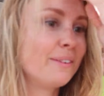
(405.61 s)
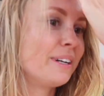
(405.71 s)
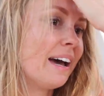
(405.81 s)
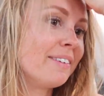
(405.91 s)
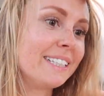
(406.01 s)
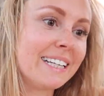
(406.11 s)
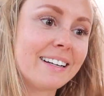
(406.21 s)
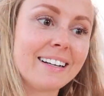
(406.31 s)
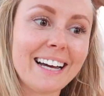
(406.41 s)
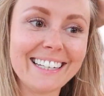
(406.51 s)
We're having
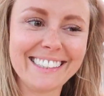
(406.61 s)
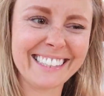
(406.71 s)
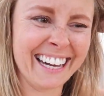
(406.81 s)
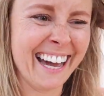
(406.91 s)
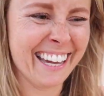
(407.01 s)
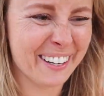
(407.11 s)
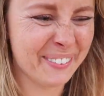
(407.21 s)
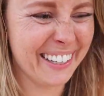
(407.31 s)
dinner at Izakaya.